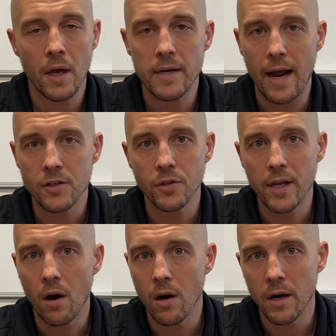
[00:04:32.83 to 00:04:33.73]
Naturally,
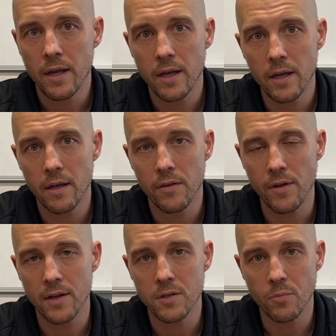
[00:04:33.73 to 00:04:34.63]
our
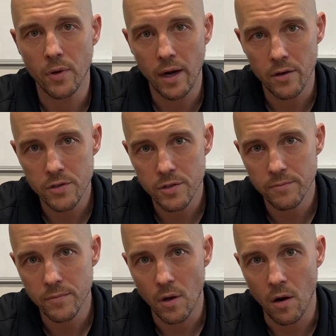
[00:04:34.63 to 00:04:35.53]
thoughts and prayers
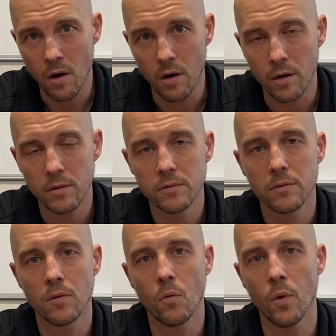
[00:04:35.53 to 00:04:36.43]
are
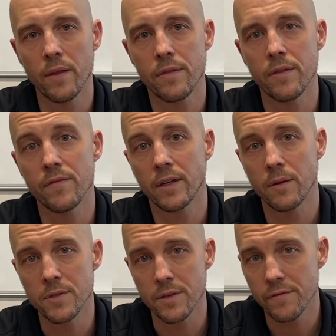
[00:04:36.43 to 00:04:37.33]
with the
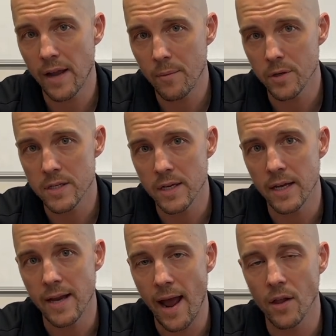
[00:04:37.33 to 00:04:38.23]
victims and their families
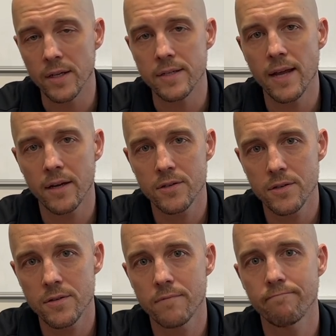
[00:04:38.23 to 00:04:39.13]
in Allen,
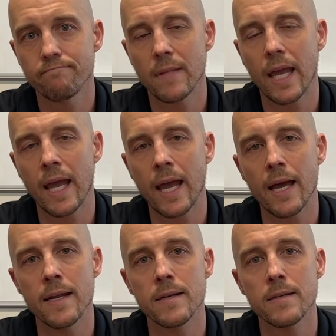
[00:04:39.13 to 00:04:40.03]
Texas,
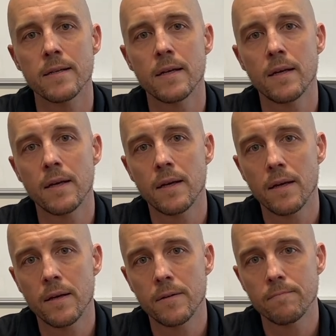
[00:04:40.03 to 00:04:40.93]
and
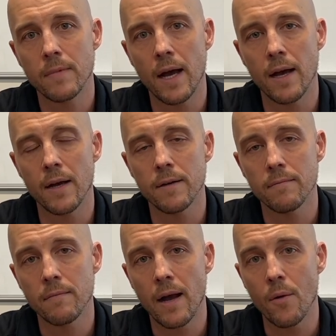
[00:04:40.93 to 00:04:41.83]
uh,
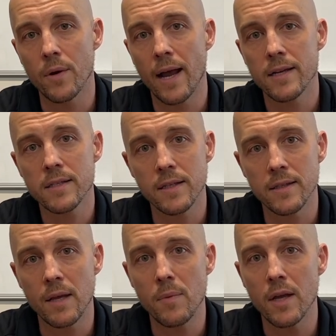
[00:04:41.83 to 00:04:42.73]
I would ask that
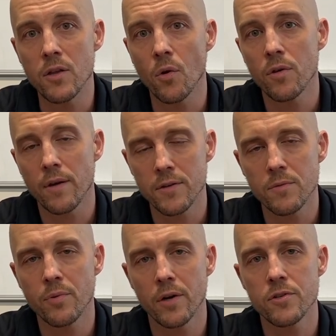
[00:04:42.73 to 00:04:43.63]
they be in your thoughts and prayers